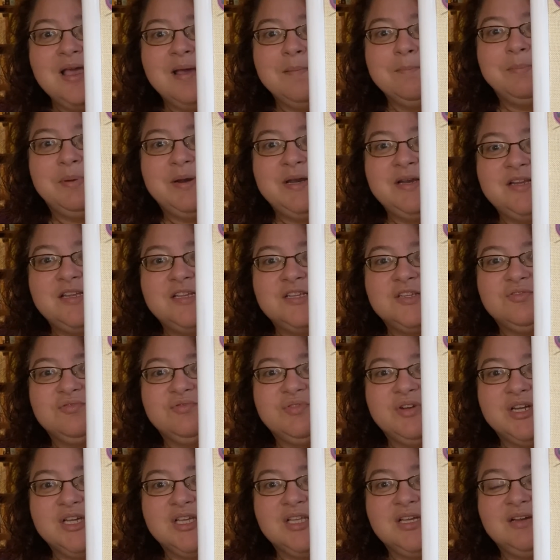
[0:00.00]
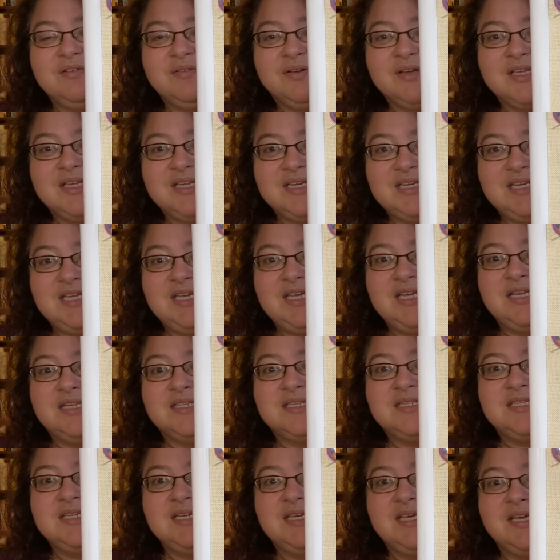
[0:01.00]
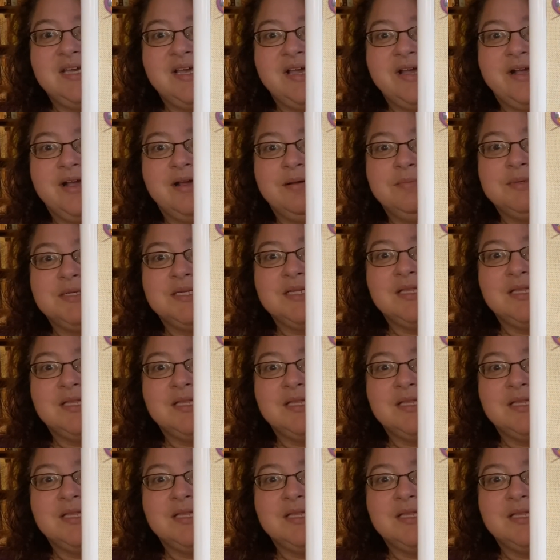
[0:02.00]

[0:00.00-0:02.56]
but it is really, really neat seeing it come to